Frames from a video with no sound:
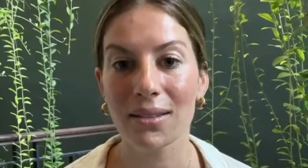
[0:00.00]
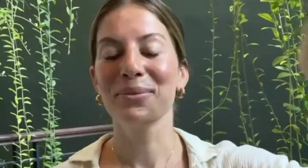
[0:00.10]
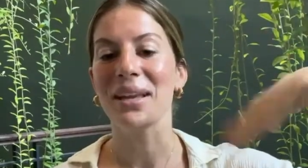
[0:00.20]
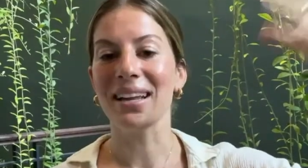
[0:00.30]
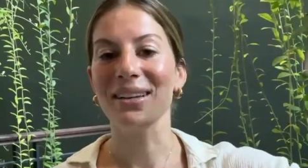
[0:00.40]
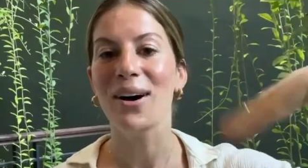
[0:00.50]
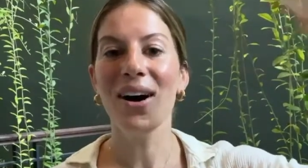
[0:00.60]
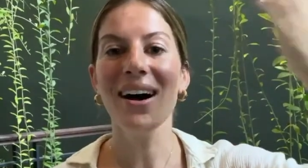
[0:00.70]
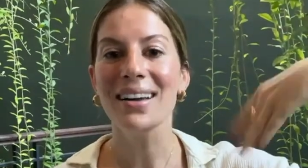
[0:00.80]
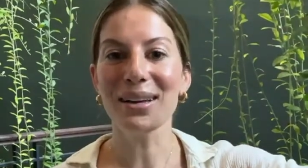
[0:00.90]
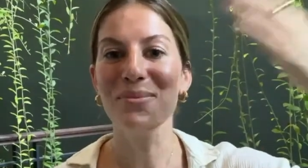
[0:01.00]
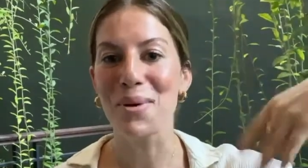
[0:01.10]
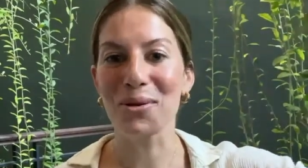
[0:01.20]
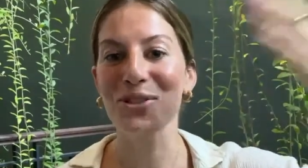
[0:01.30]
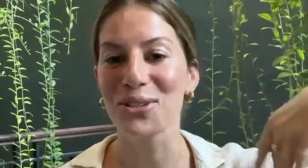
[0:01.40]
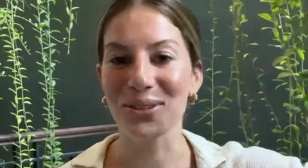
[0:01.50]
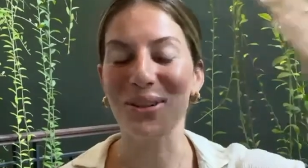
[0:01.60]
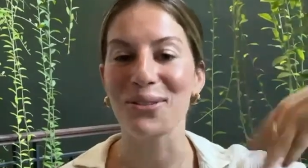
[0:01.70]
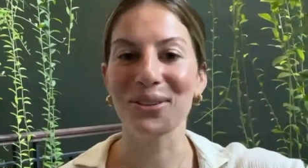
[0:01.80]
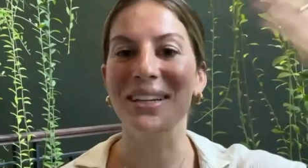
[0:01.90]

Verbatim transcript: I'm getting hot and emotional over